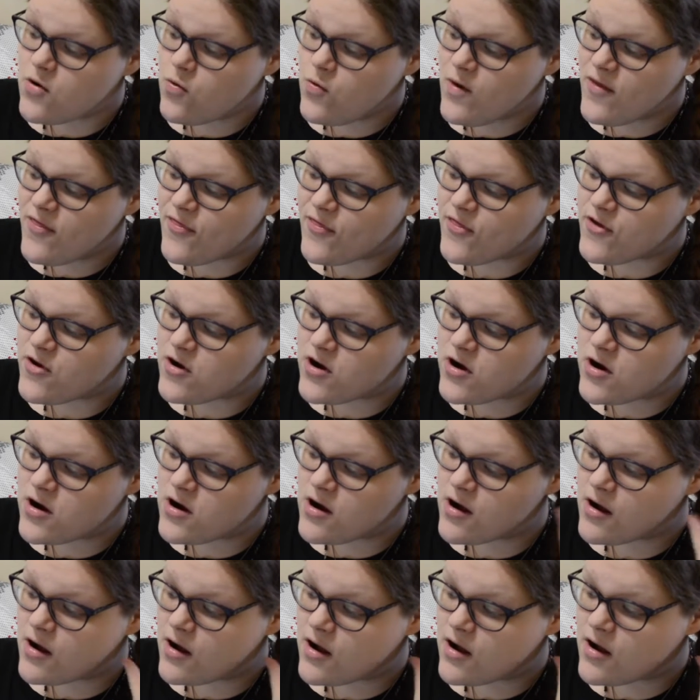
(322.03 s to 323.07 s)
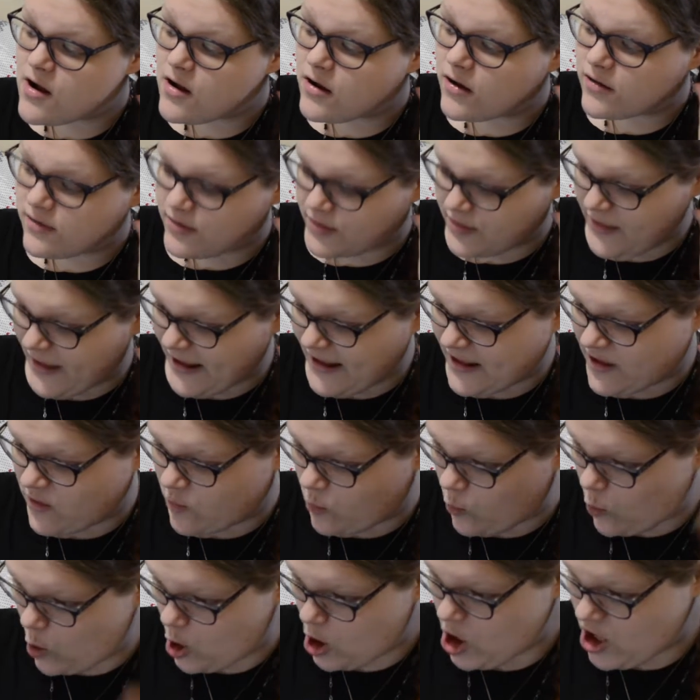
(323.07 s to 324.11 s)
with their like
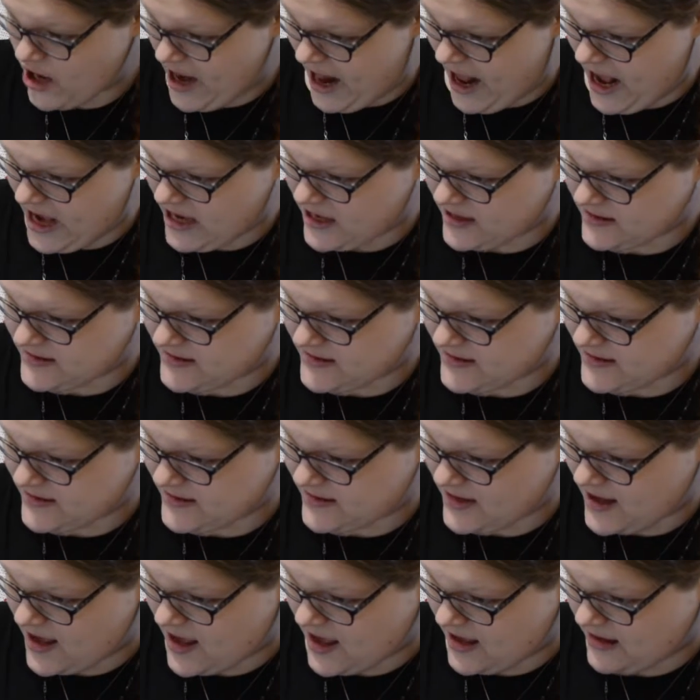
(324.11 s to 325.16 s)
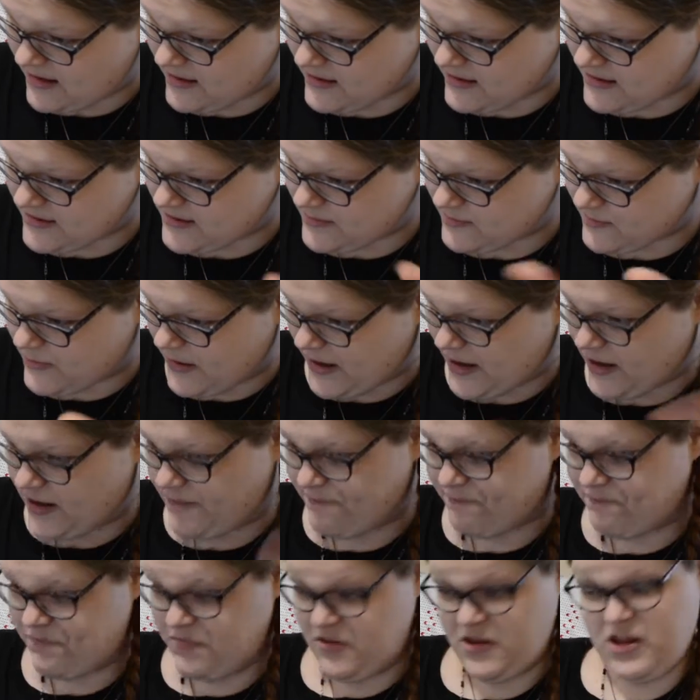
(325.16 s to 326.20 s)
wordings and things, but
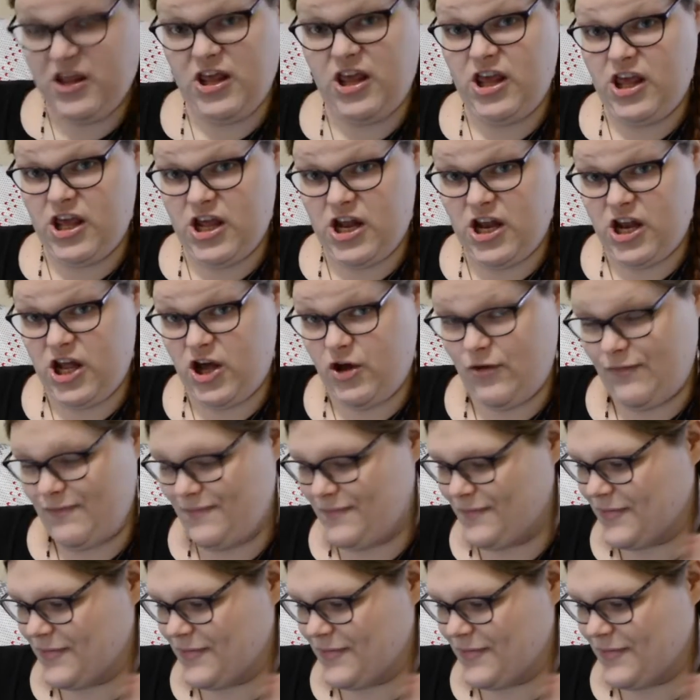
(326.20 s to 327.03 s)
you know.